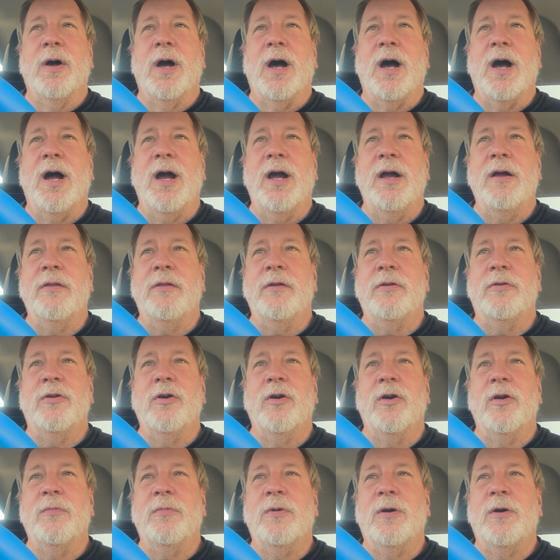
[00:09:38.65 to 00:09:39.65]
higher the
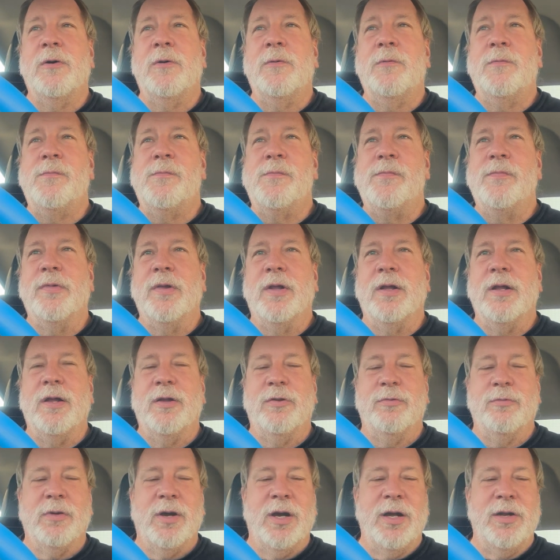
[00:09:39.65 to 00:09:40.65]
turbo, the
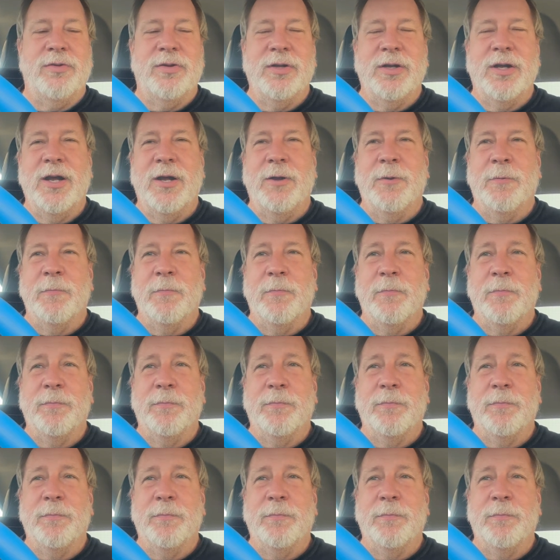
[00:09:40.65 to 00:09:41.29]
less rides you get.